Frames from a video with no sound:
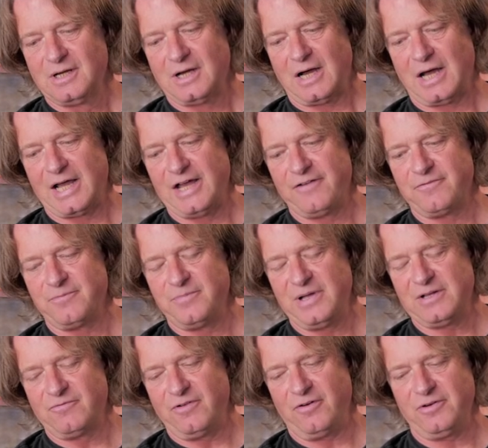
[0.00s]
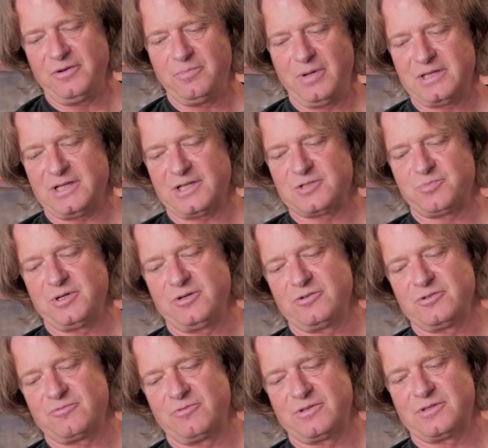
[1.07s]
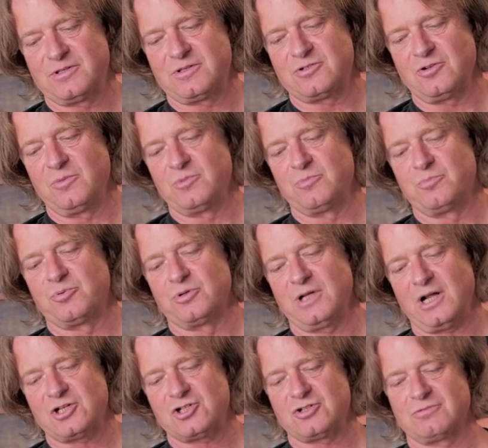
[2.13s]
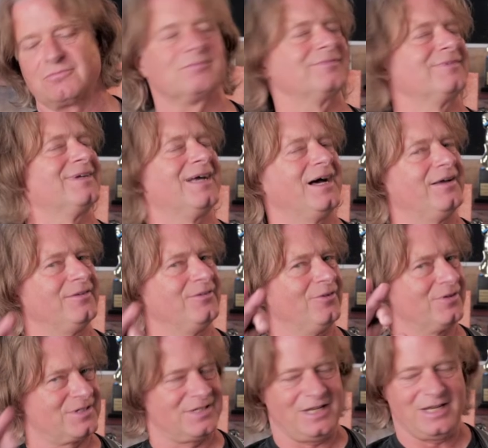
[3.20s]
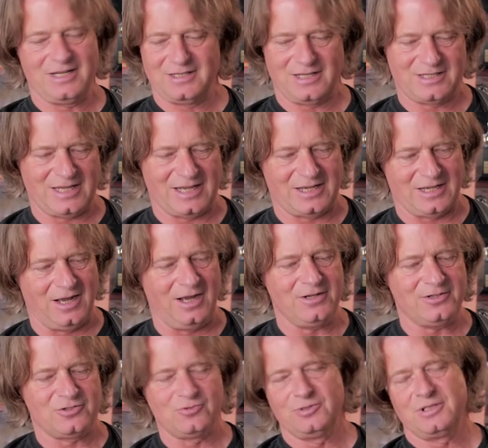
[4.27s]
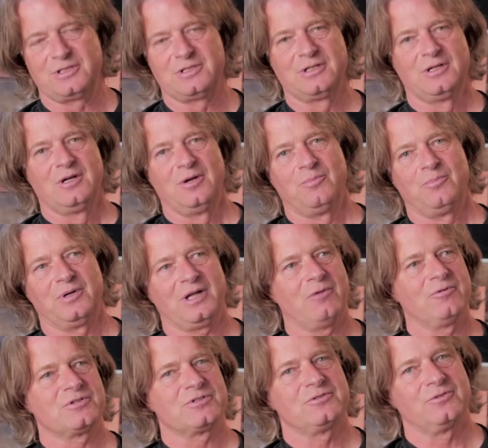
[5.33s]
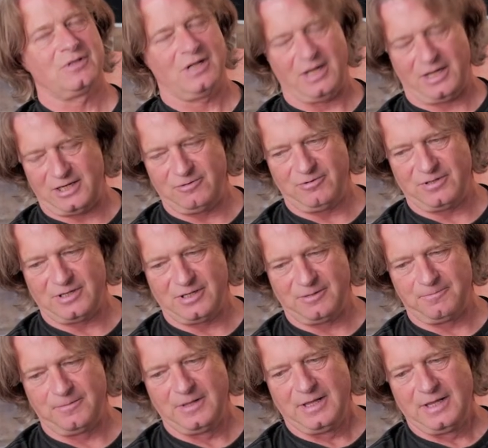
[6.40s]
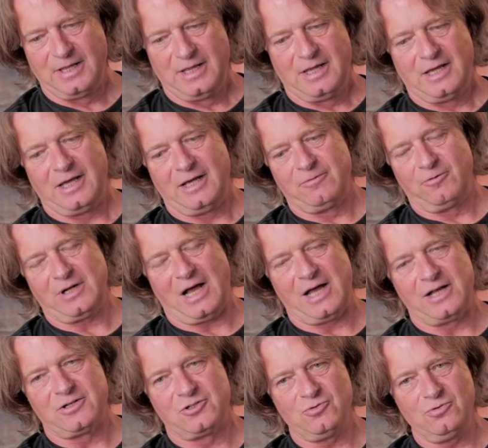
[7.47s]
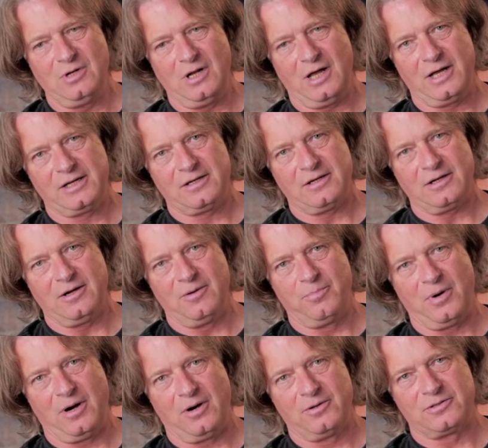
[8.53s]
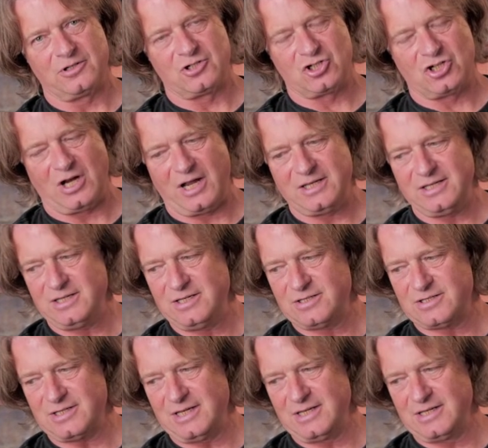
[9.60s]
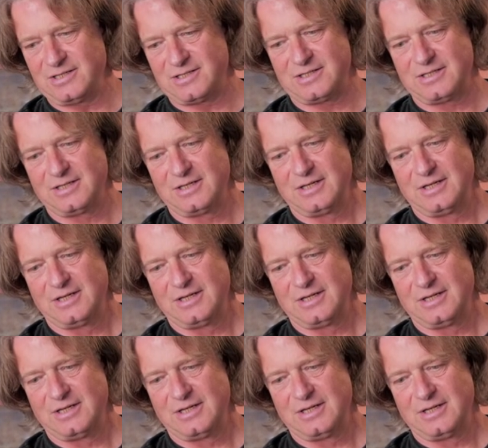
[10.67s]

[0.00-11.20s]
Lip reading: I have made very bad experience with German production. Not saying that they can't do it, but I was not lucky with them. And what I do like about the Chinese is